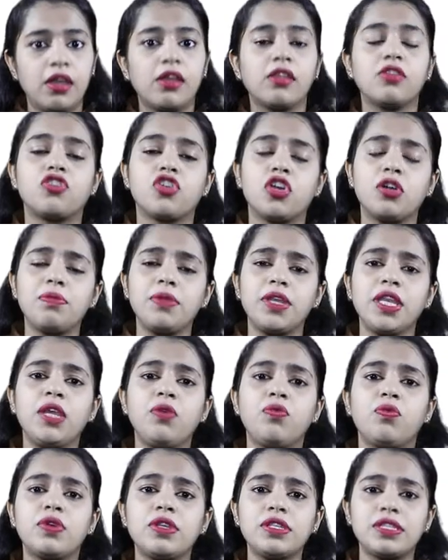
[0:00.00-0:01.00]

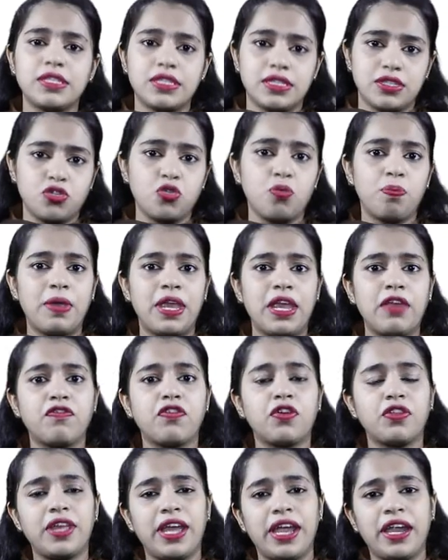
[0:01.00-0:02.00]
Germany was to pay
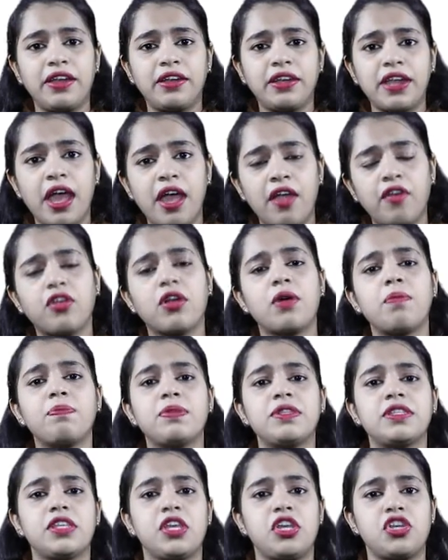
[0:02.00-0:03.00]
for the entire
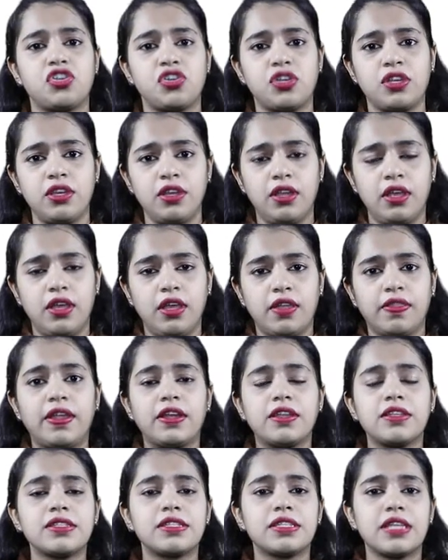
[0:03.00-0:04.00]
compensation,
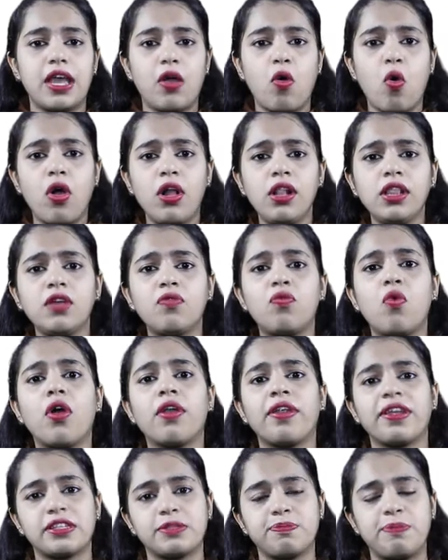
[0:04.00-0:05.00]
that is all the
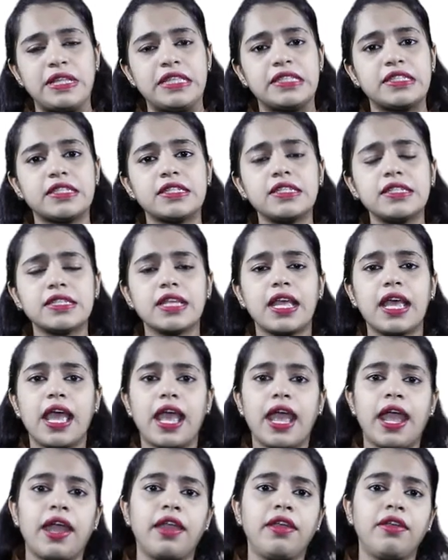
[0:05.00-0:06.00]
war expenses,
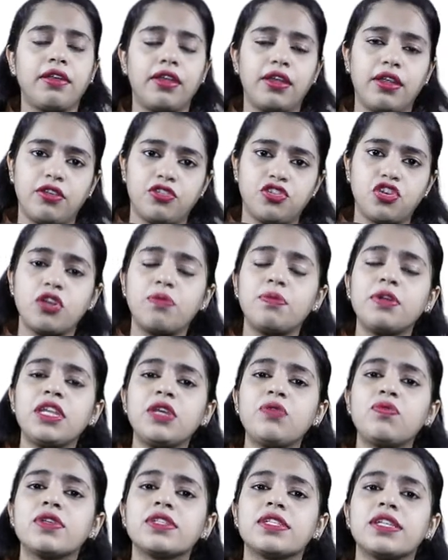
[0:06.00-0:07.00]
and
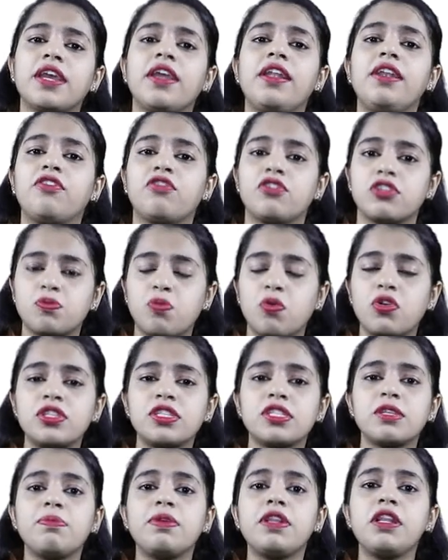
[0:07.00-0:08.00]
Germany was held
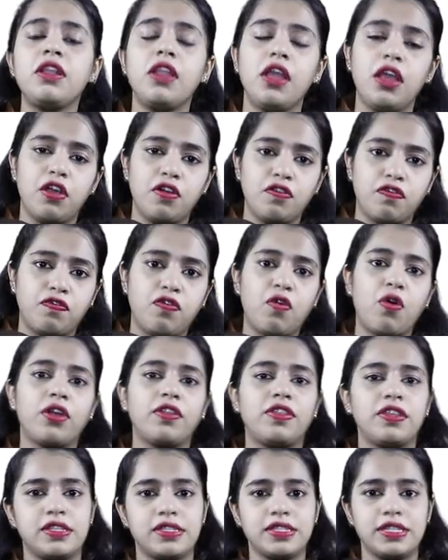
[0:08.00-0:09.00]
responsible for
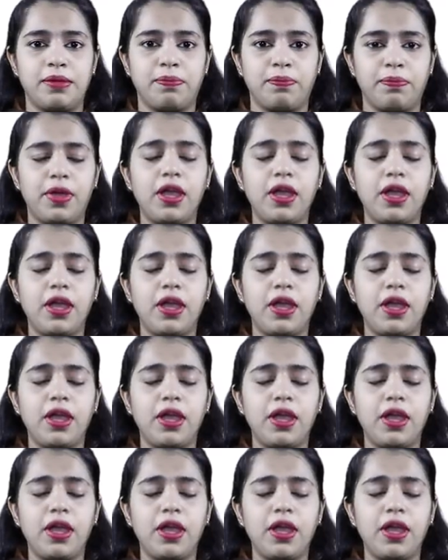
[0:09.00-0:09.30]
the same.